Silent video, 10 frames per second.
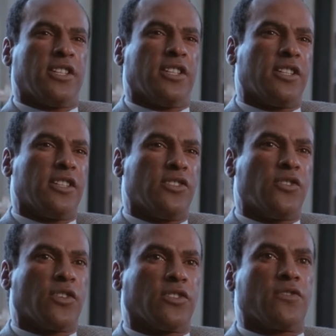The
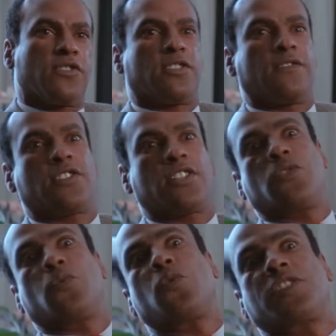North Oakland Service
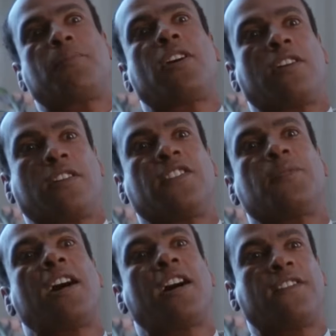Center was a part of the
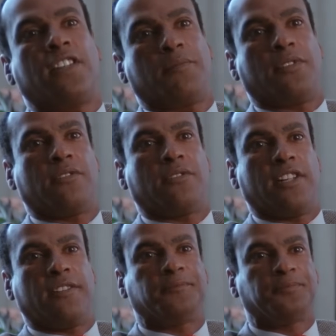poverty
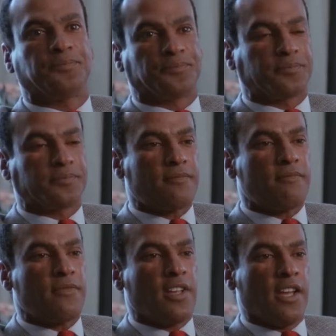program,
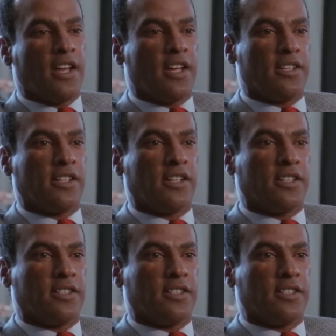and